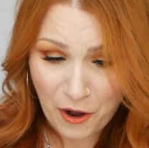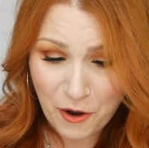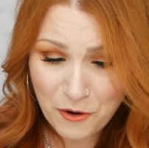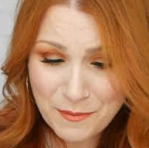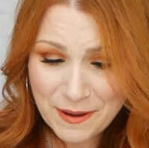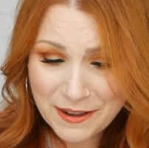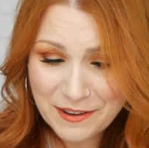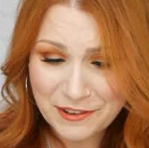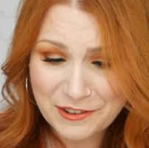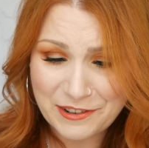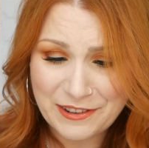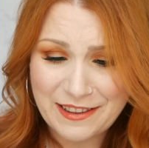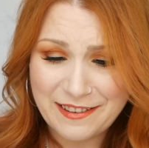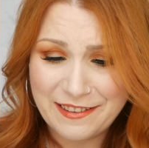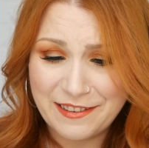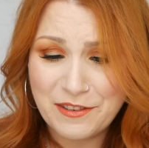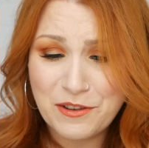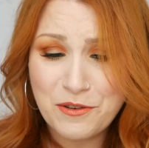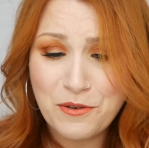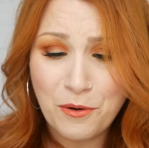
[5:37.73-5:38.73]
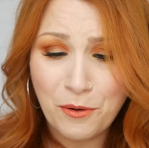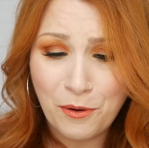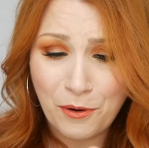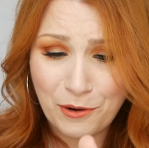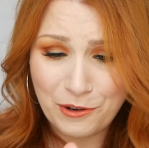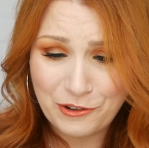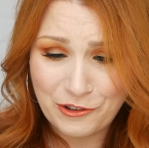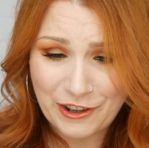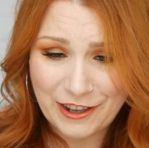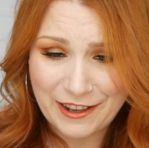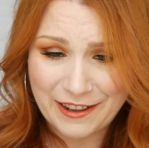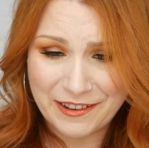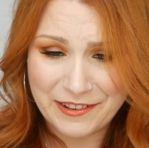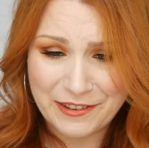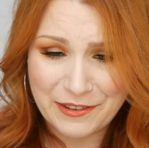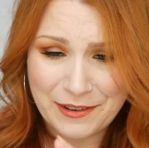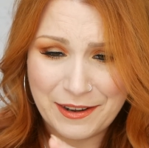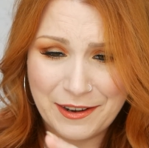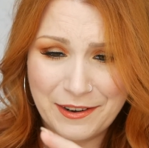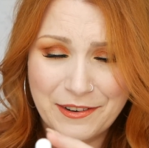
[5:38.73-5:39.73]
Oh my gosh, this is
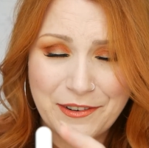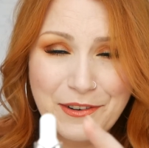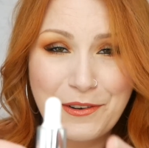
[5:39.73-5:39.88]
gorgeous.